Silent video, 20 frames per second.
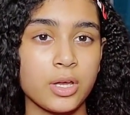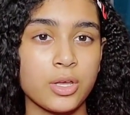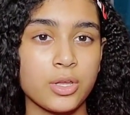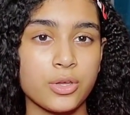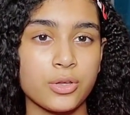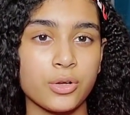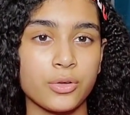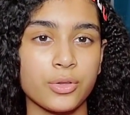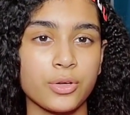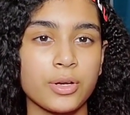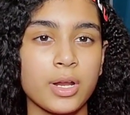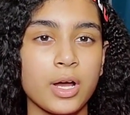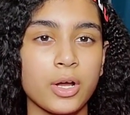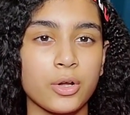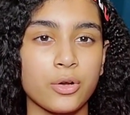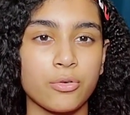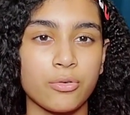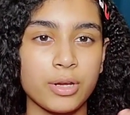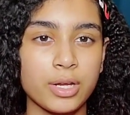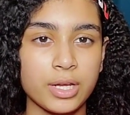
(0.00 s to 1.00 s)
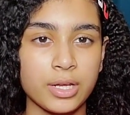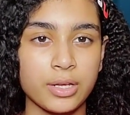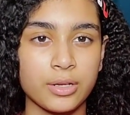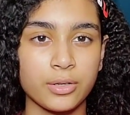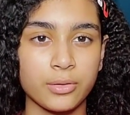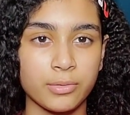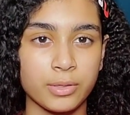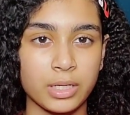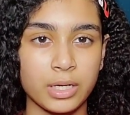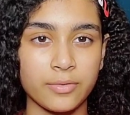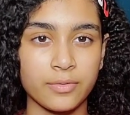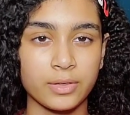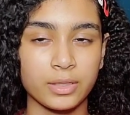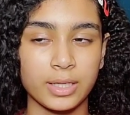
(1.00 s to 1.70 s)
you know, they're not green or whatever.